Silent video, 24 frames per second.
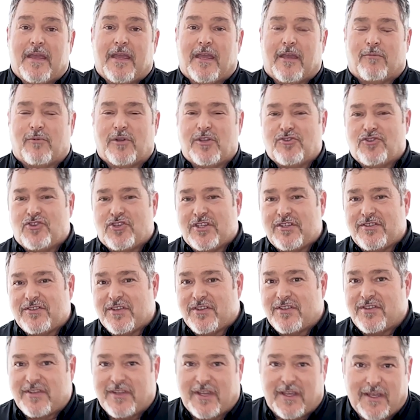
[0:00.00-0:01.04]
And when
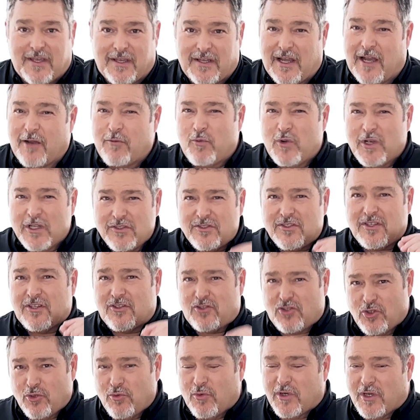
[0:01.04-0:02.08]
Jesus said, I wish
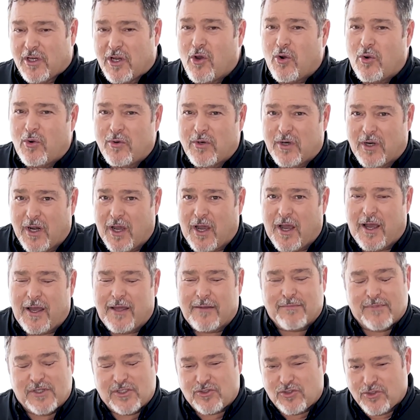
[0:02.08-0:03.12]
that you were cold or
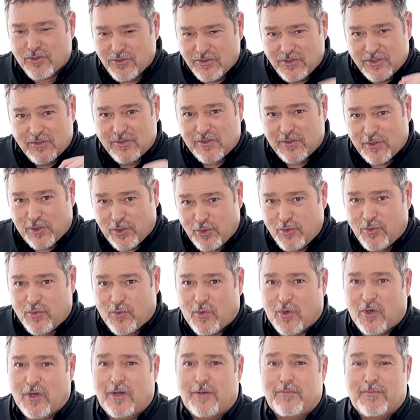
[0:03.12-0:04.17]
hot, but you're just
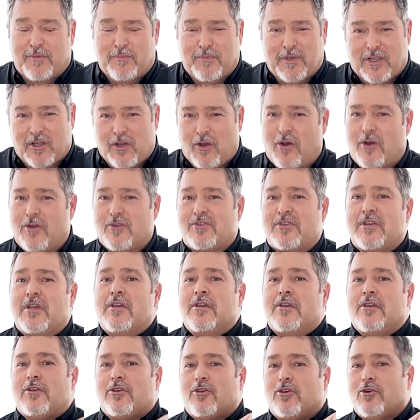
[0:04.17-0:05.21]
lukewarm, and because
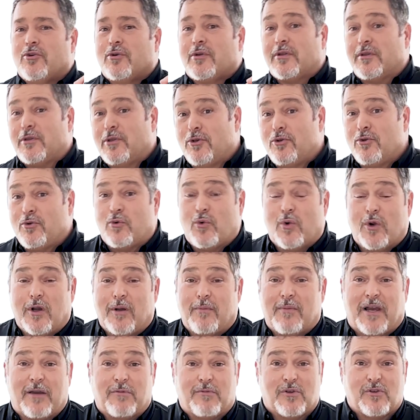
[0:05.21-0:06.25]
you're
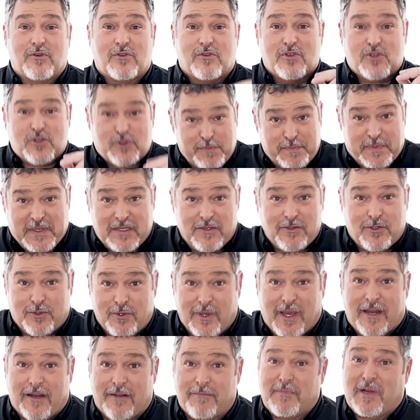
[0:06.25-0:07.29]
lukewarm, I will spit you
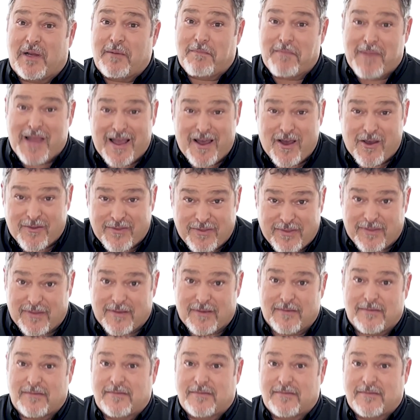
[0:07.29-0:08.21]
out of my mouth,